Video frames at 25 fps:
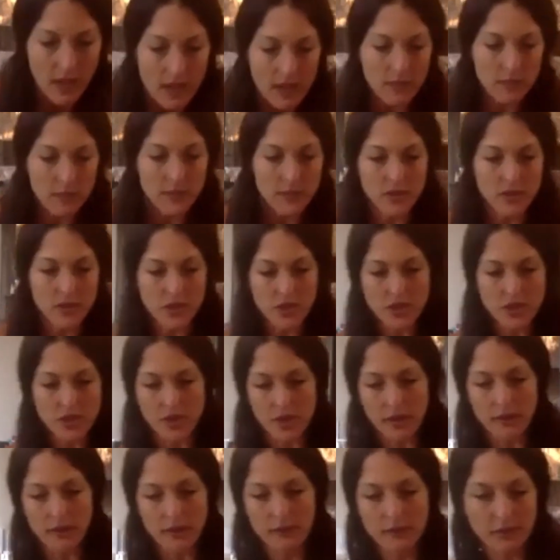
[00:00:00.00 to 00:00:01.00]
was
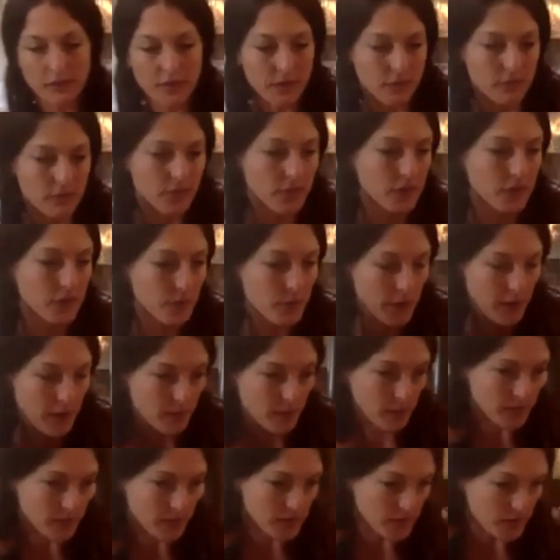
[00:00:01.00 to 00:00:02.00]
shoved through the
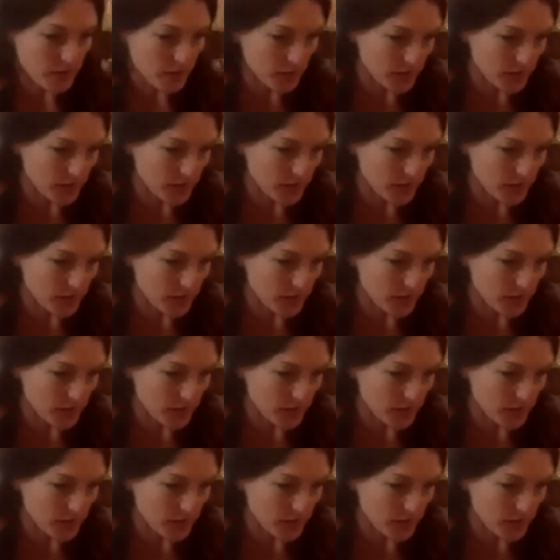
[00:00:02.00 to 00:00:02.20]
public school